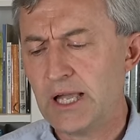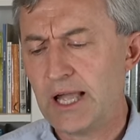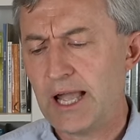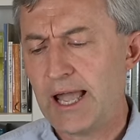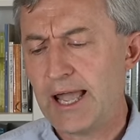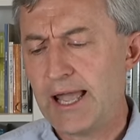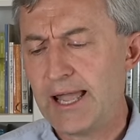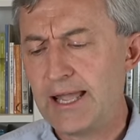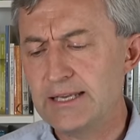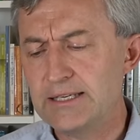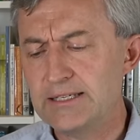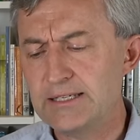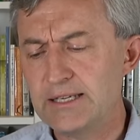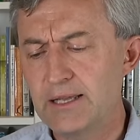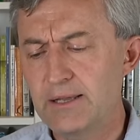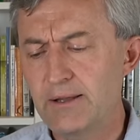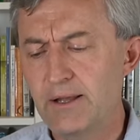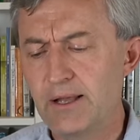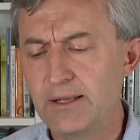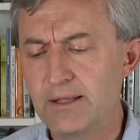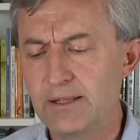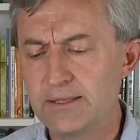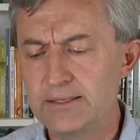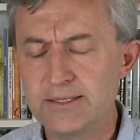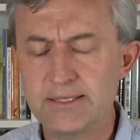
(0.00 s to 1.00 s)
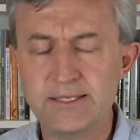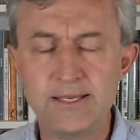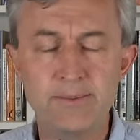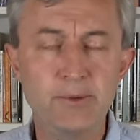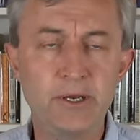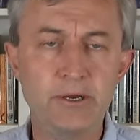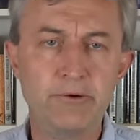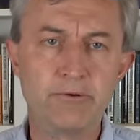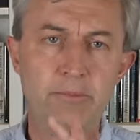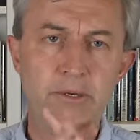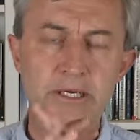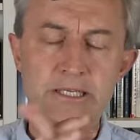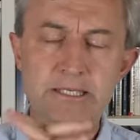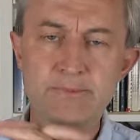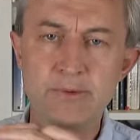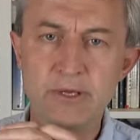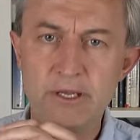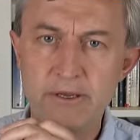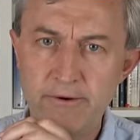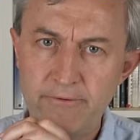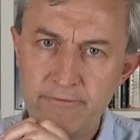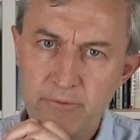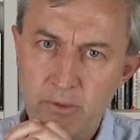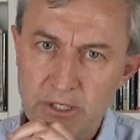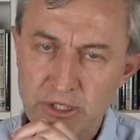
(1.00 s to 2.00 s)
And similar, it reminds me
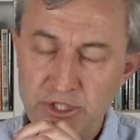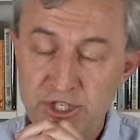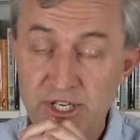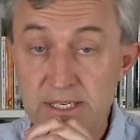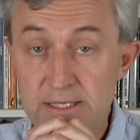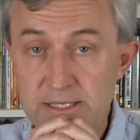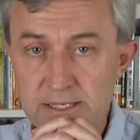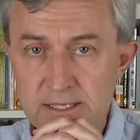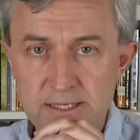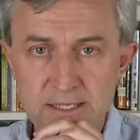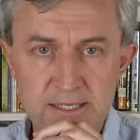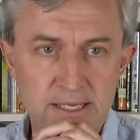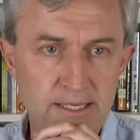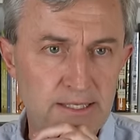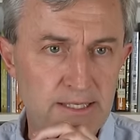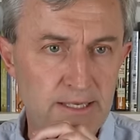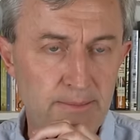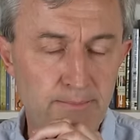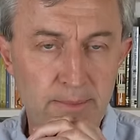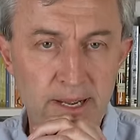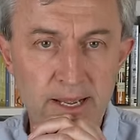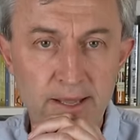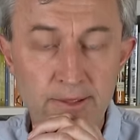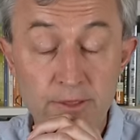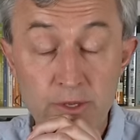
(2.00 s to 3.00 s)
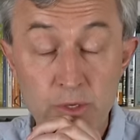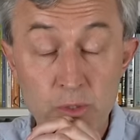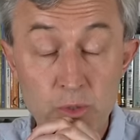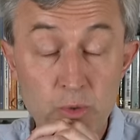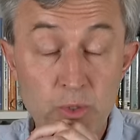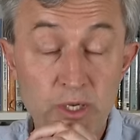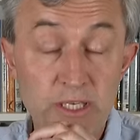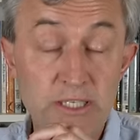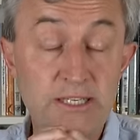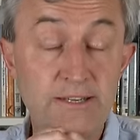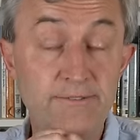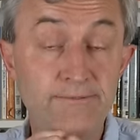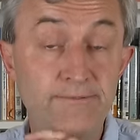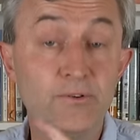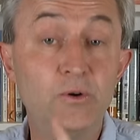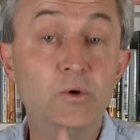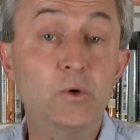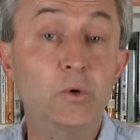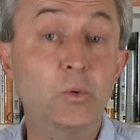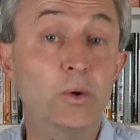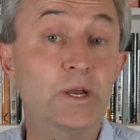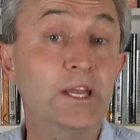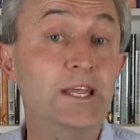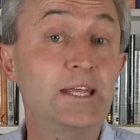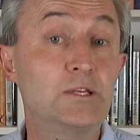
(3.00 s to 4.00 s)
of what Jesus says in Matthew
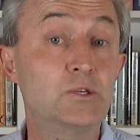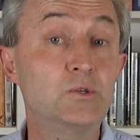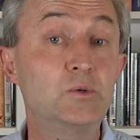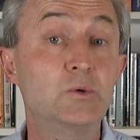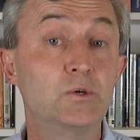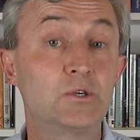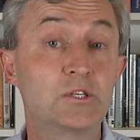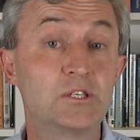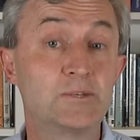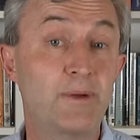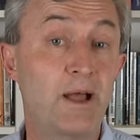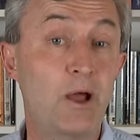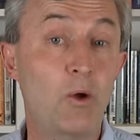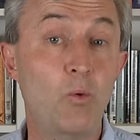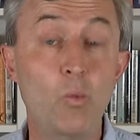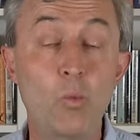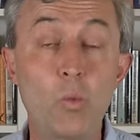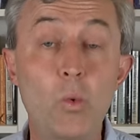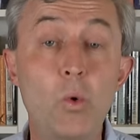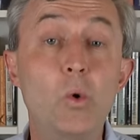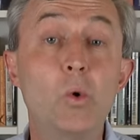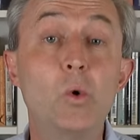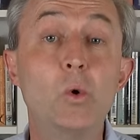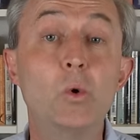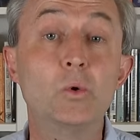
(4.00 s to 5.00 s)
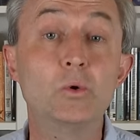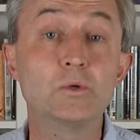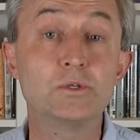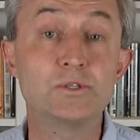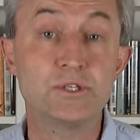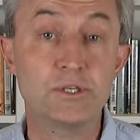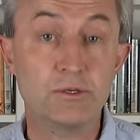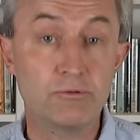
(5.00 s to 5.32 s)
24 when he talks about wars